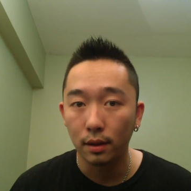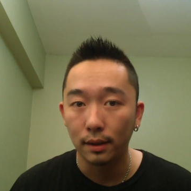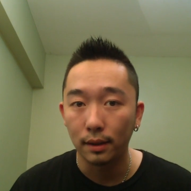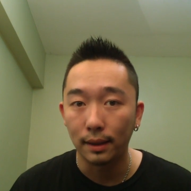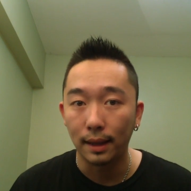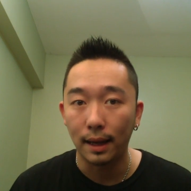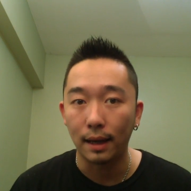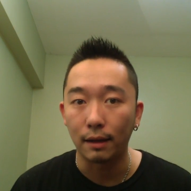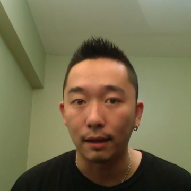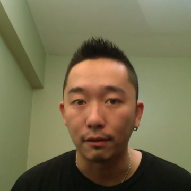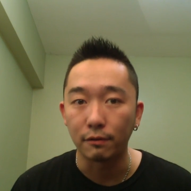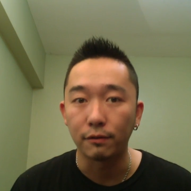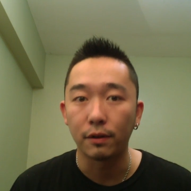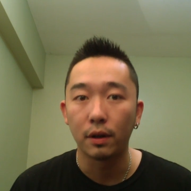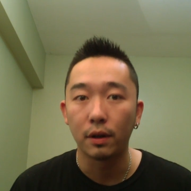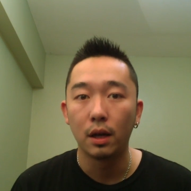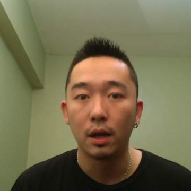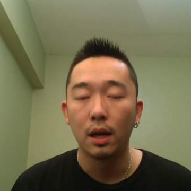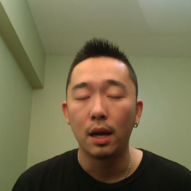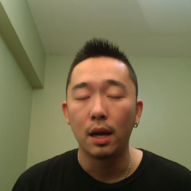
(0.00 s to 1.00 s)
live.
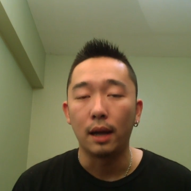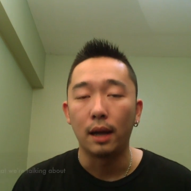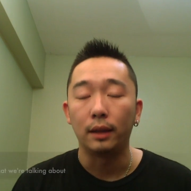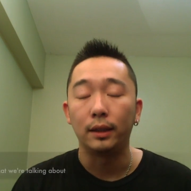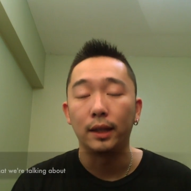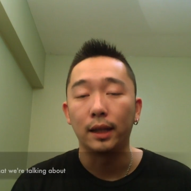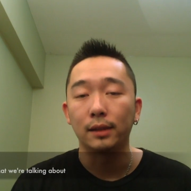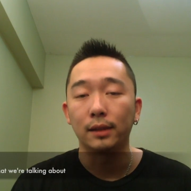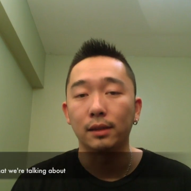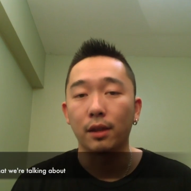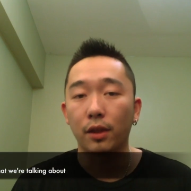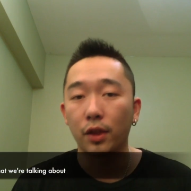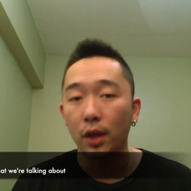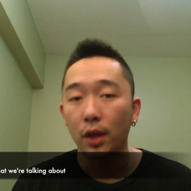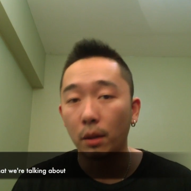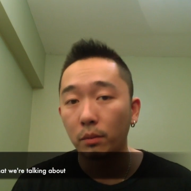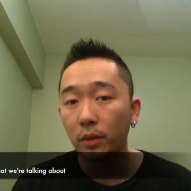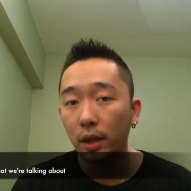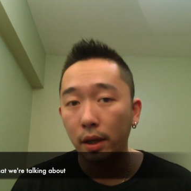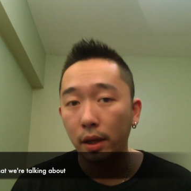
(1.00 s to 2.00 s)
It takes a
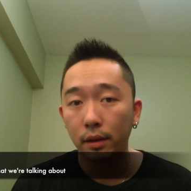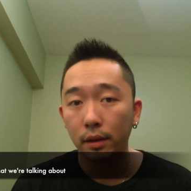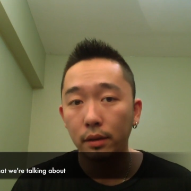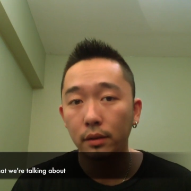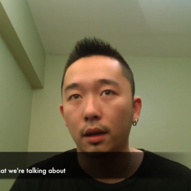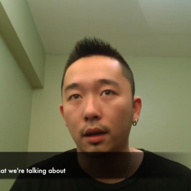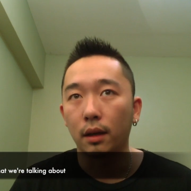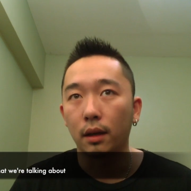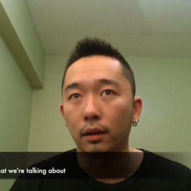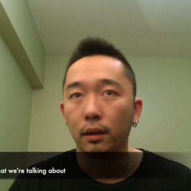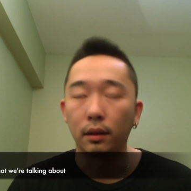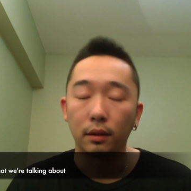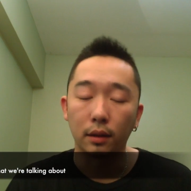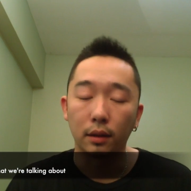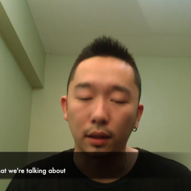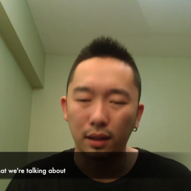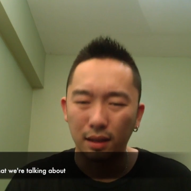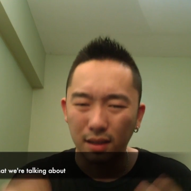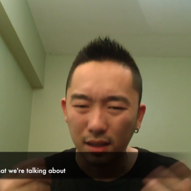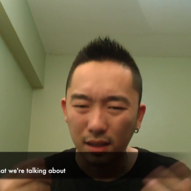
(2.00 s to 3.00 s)
thumbnail and then
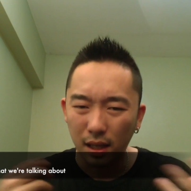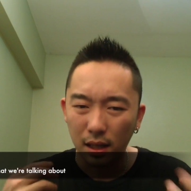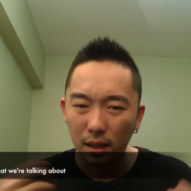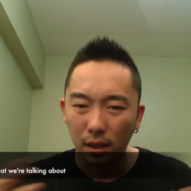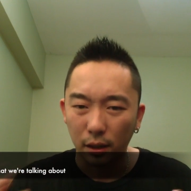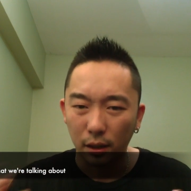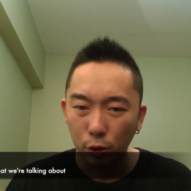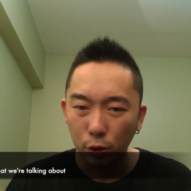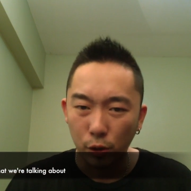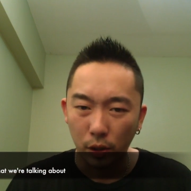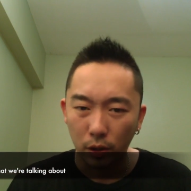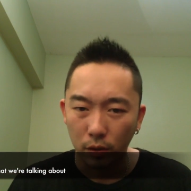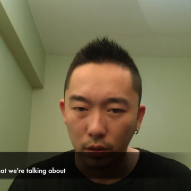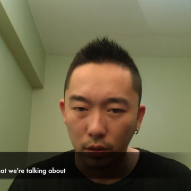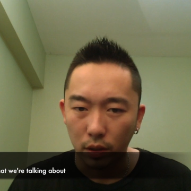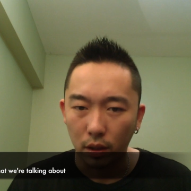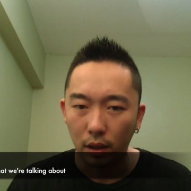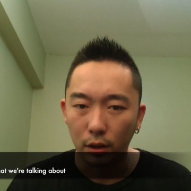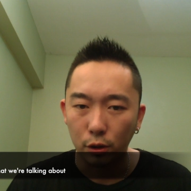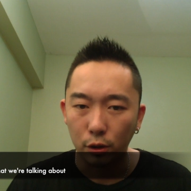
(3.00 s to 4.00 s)
it's kind of like a trickery.
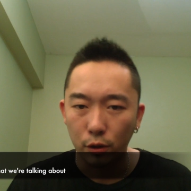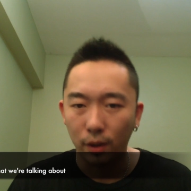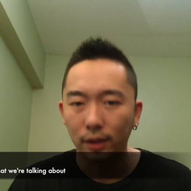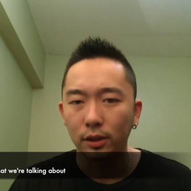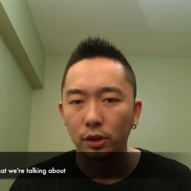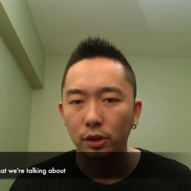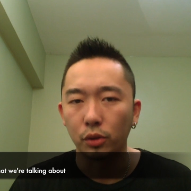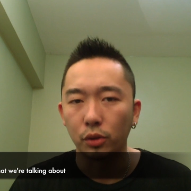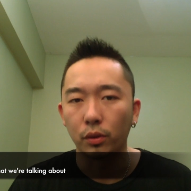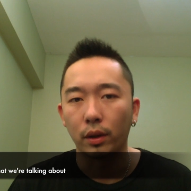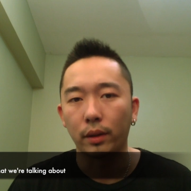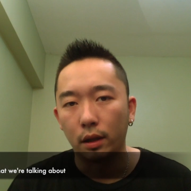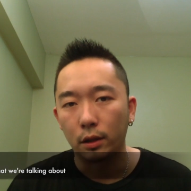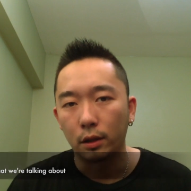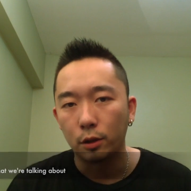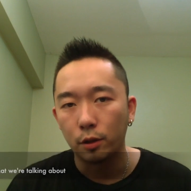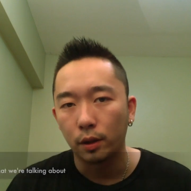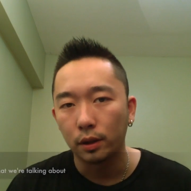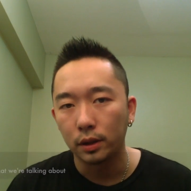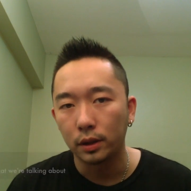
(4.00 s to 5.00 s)
It tricks you, right? It
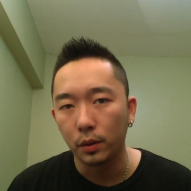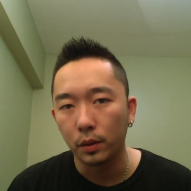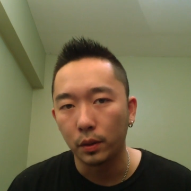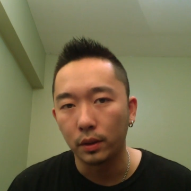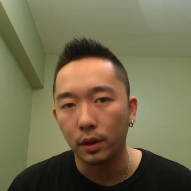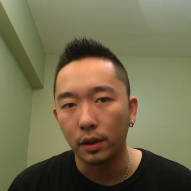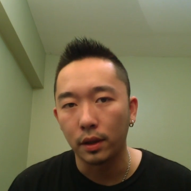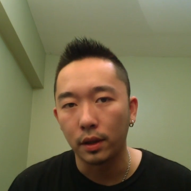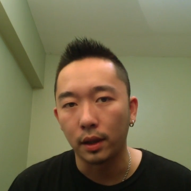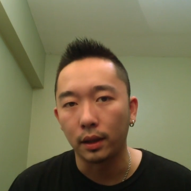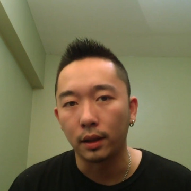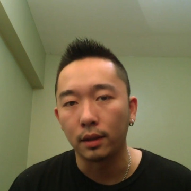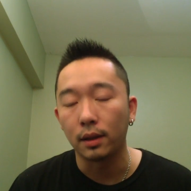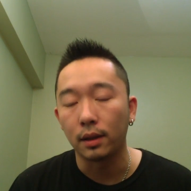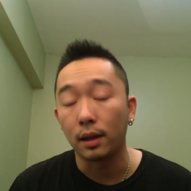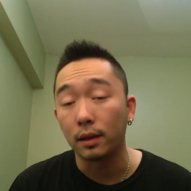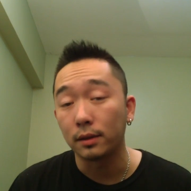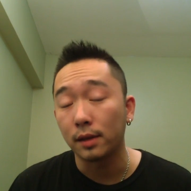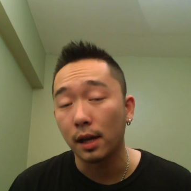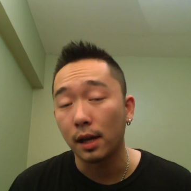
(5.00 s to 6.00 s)
tricks you into thinking that
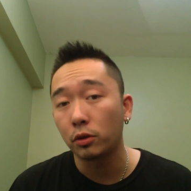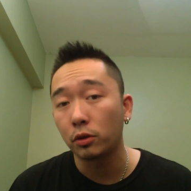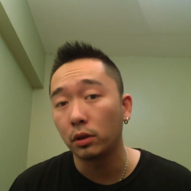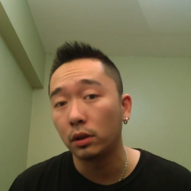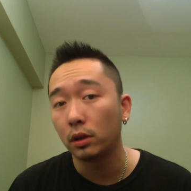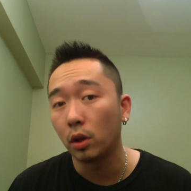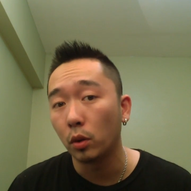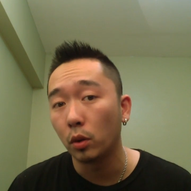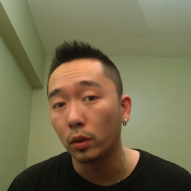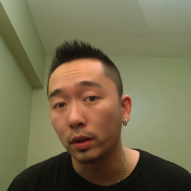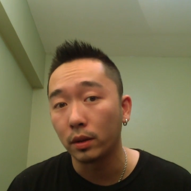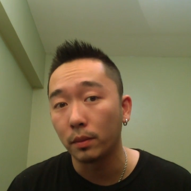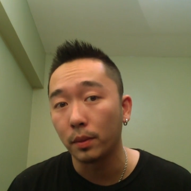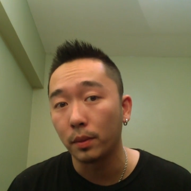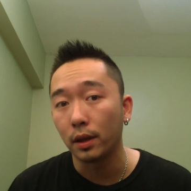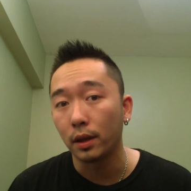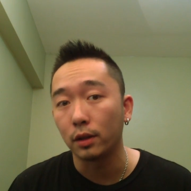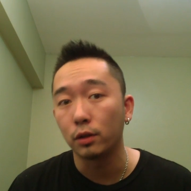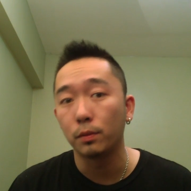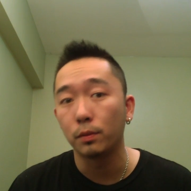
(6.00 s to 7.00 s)
it's actually loading
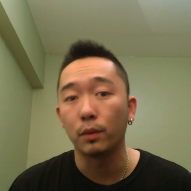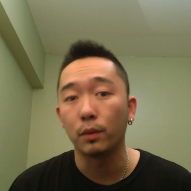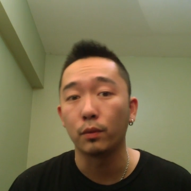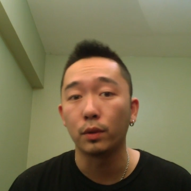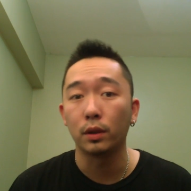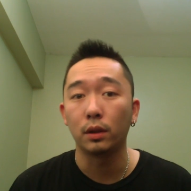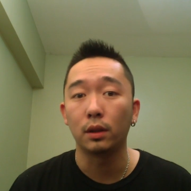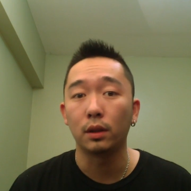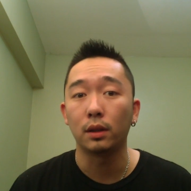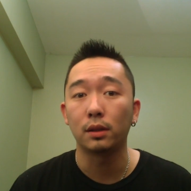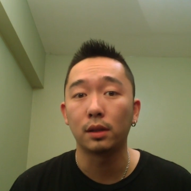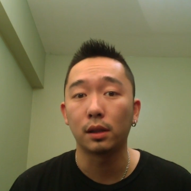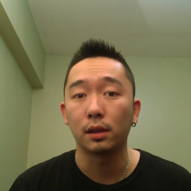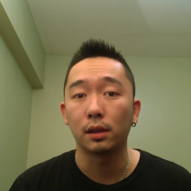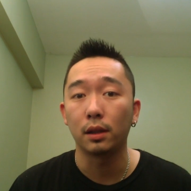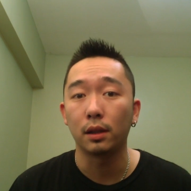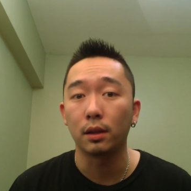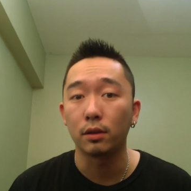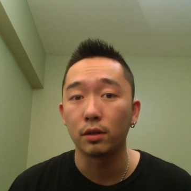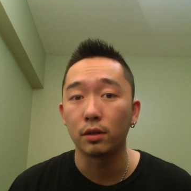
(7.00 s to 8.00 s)
the page, but
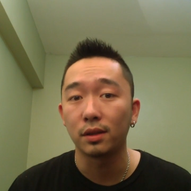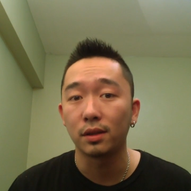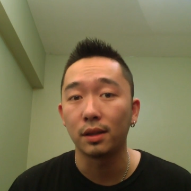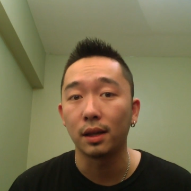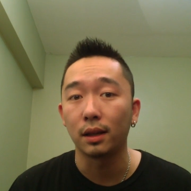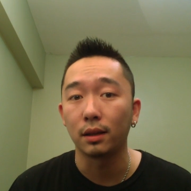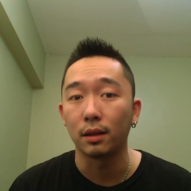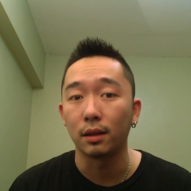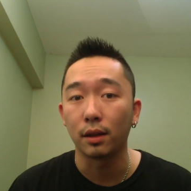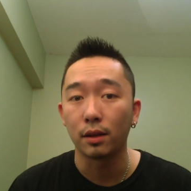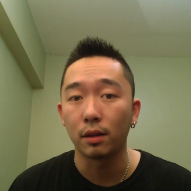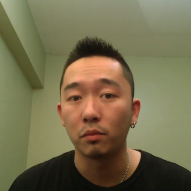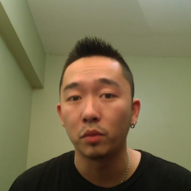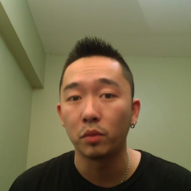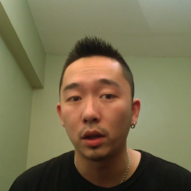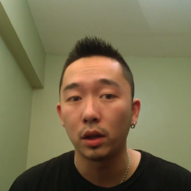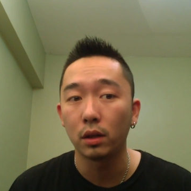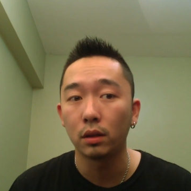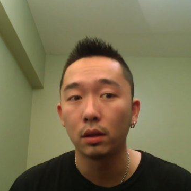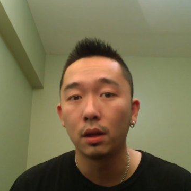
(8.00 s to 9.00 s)
realistically they're just taking a
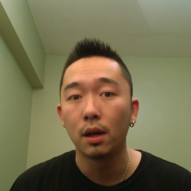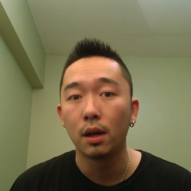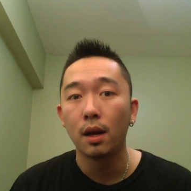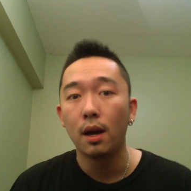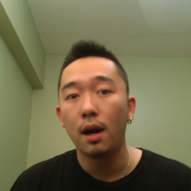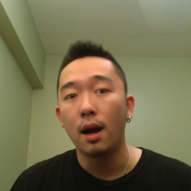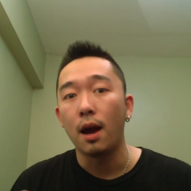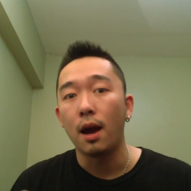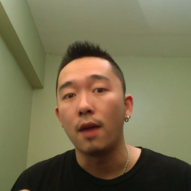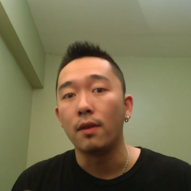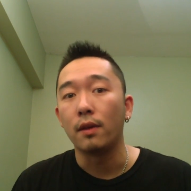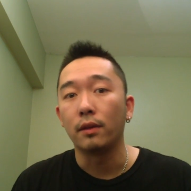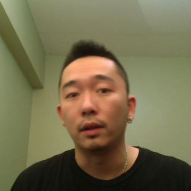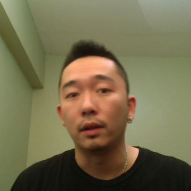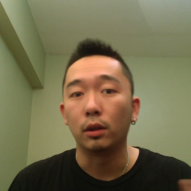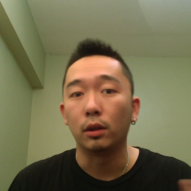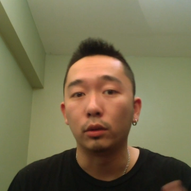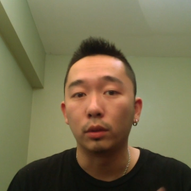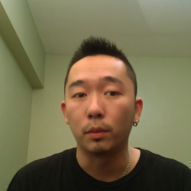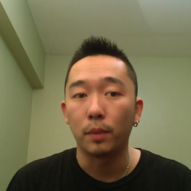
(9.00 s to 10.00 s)
thumbnail and then they
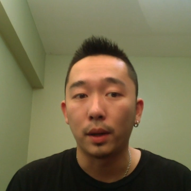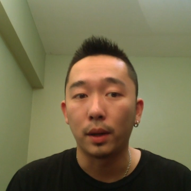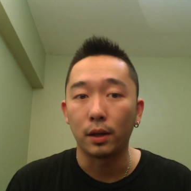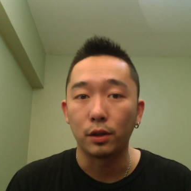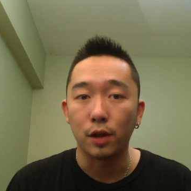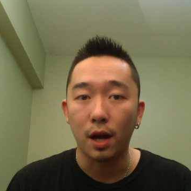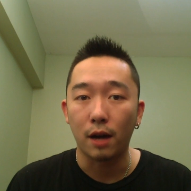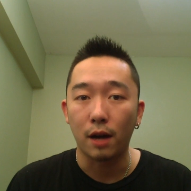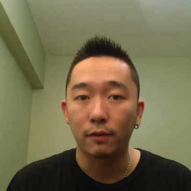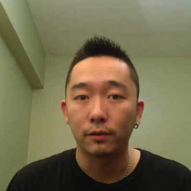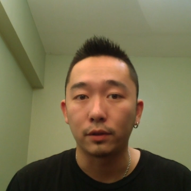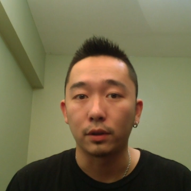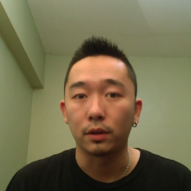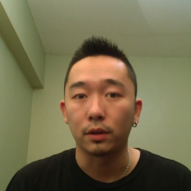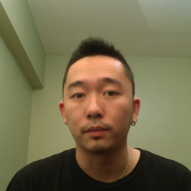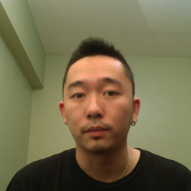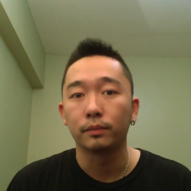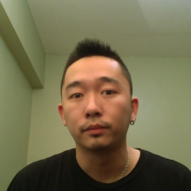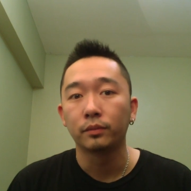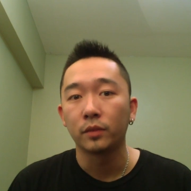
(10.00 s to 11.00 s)
load the page after,
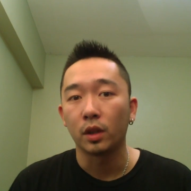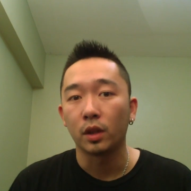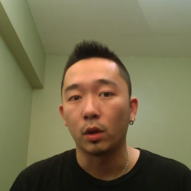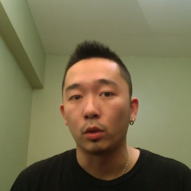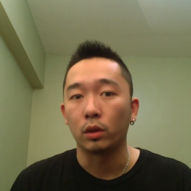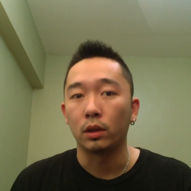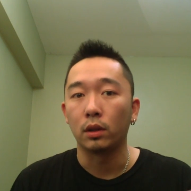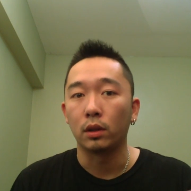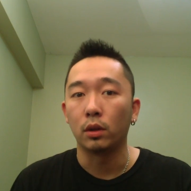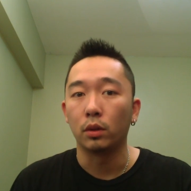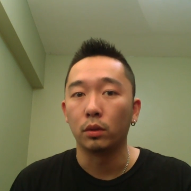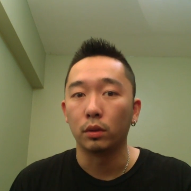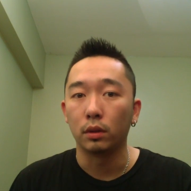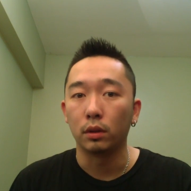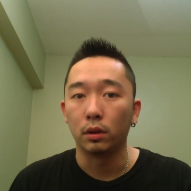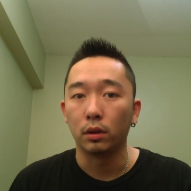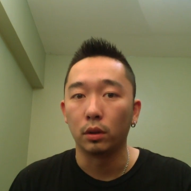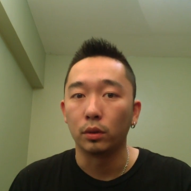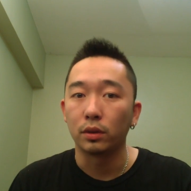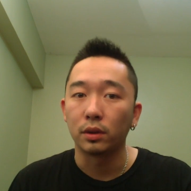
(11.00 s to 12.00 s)
or they
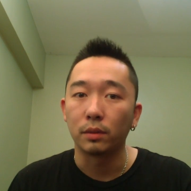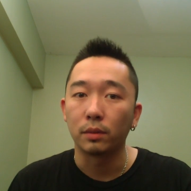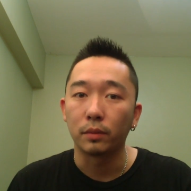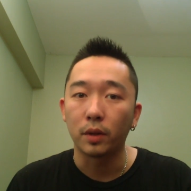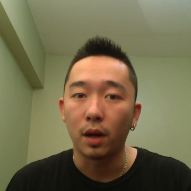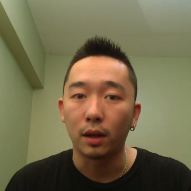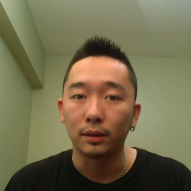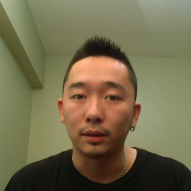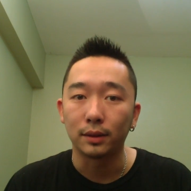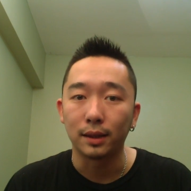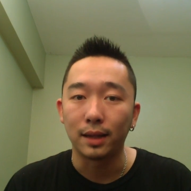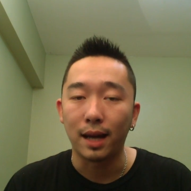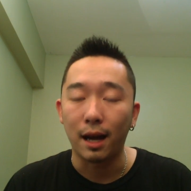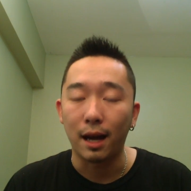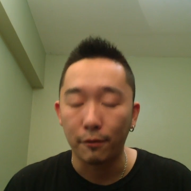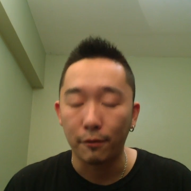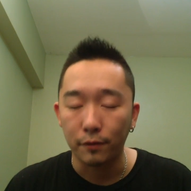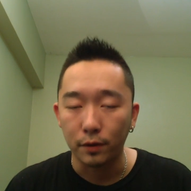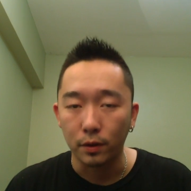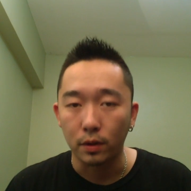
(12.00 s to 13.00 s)
load some content
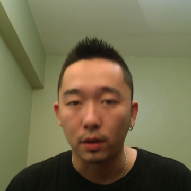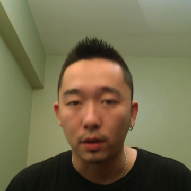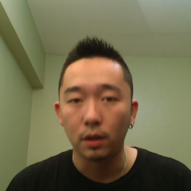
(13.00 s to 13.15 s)
after.